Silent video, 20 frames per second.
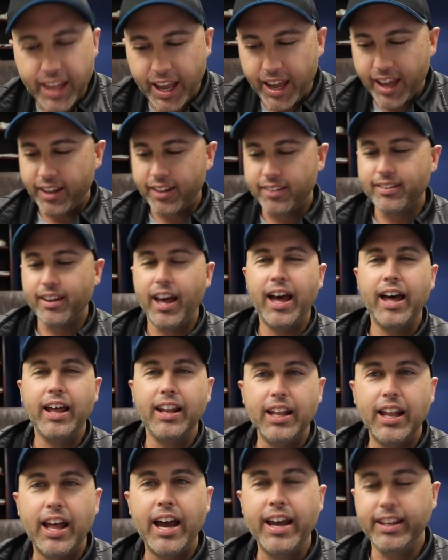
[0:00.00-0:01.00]
thanks, I
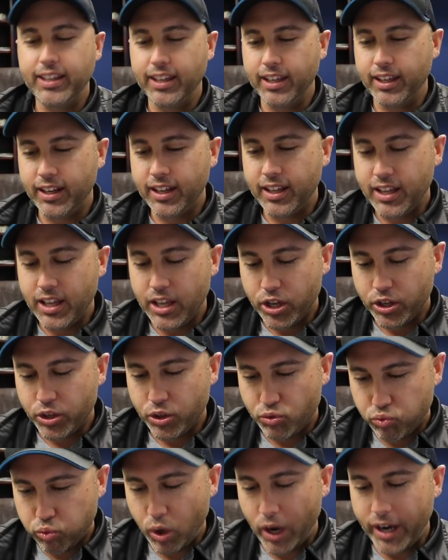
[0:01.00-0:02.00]
like it.
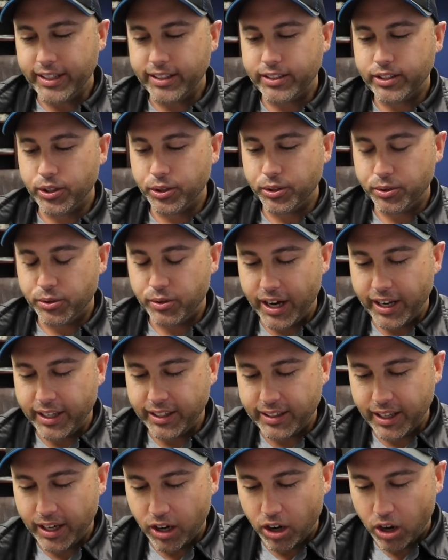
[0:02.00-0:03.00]
Great dude right
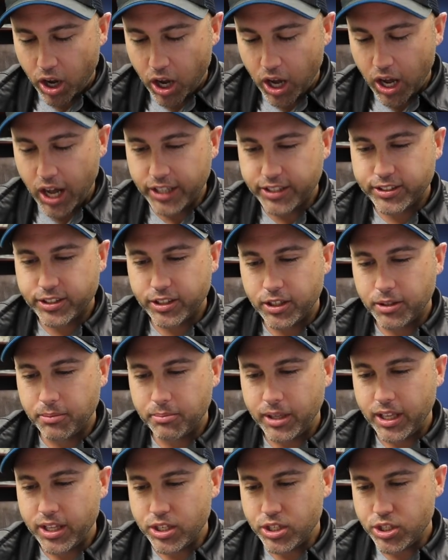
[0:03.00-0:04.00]
there,
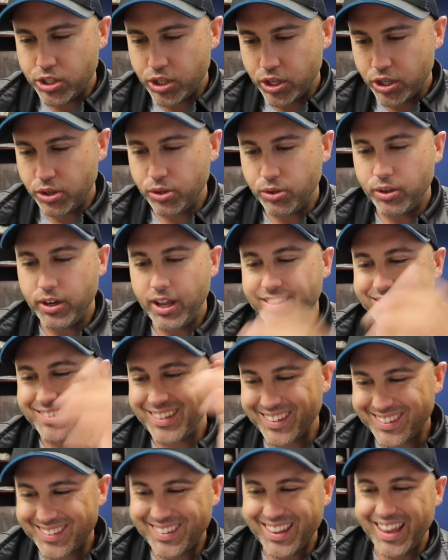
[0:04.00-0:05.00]
awesome dude. It's
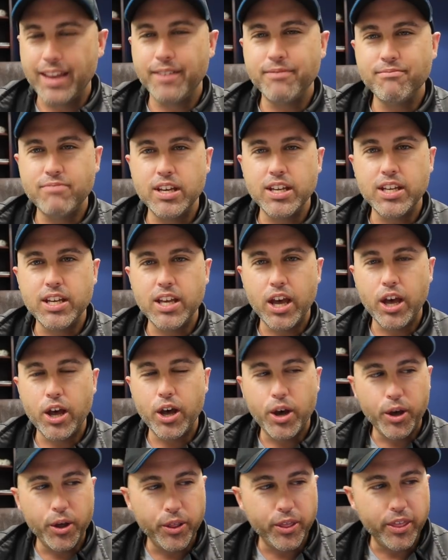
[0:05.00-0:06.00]
the same
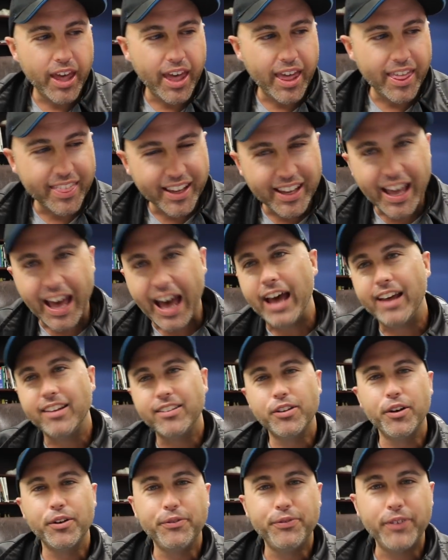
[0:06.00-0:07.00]
video that the guys
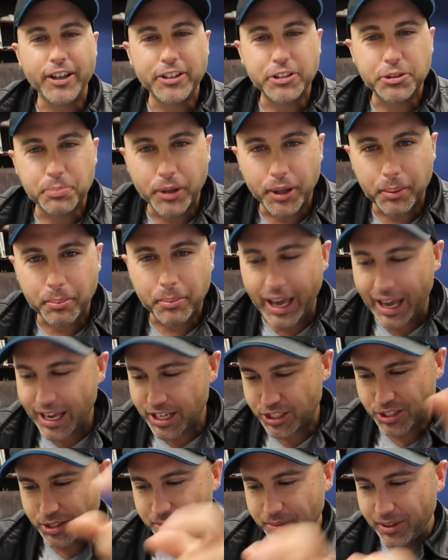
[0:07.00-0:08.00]
on Facebook
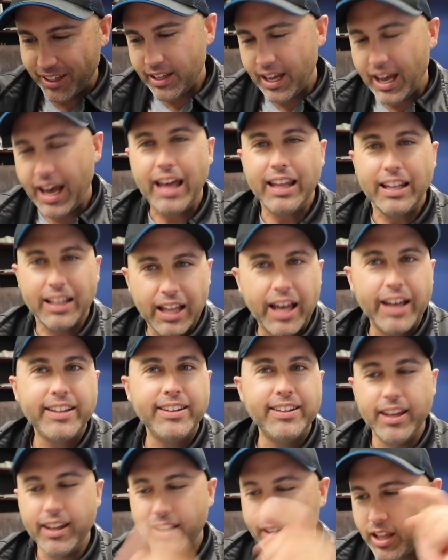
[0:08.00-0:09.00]
bashing me. I
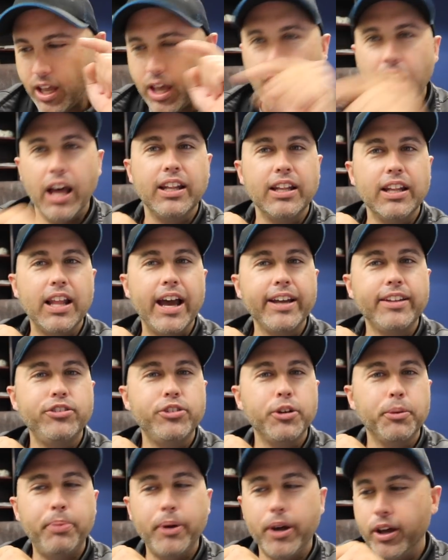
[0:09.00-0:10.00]
liked it, I liked
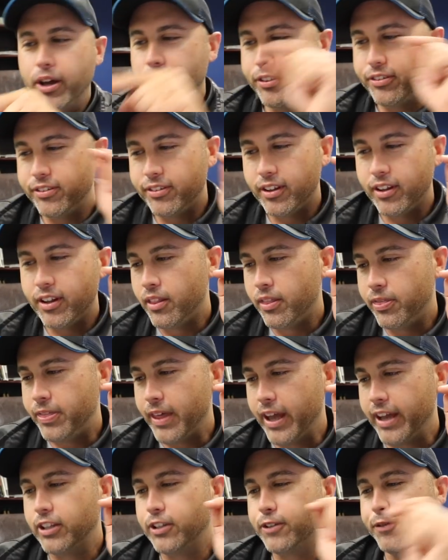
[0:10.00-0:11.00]
your post.
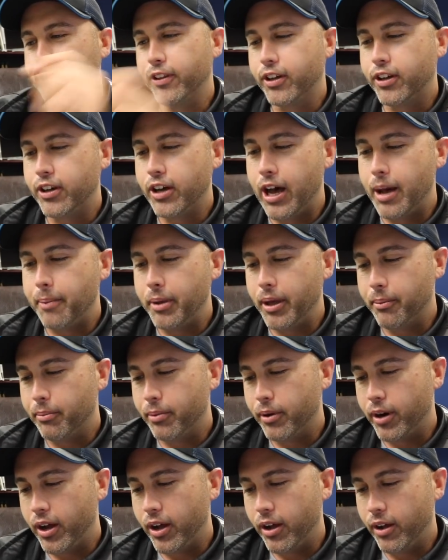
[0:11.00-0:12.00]
Thanks for the comment,
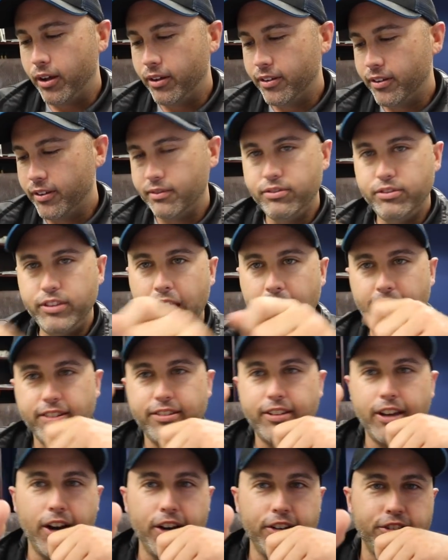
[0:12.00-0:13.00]
bro. Thanks,
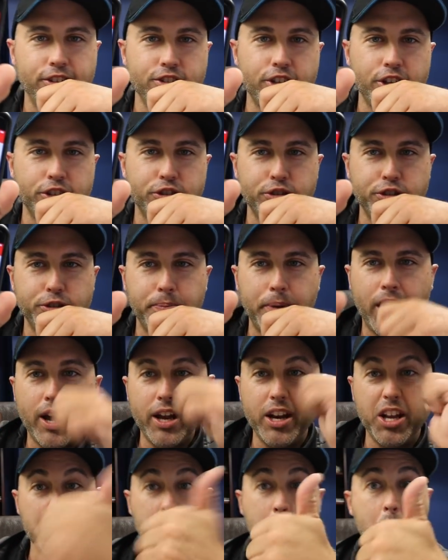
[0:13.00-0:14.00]
Harrison, just
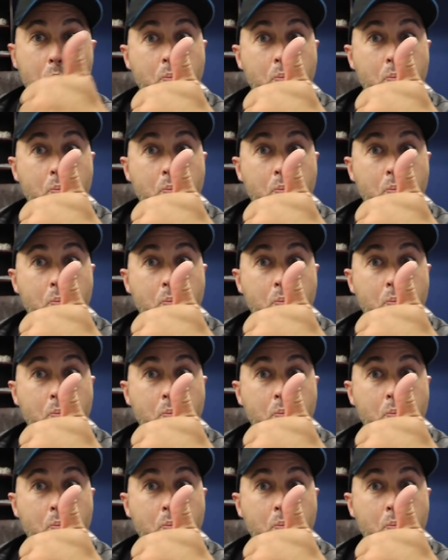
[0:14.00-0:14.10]
responded.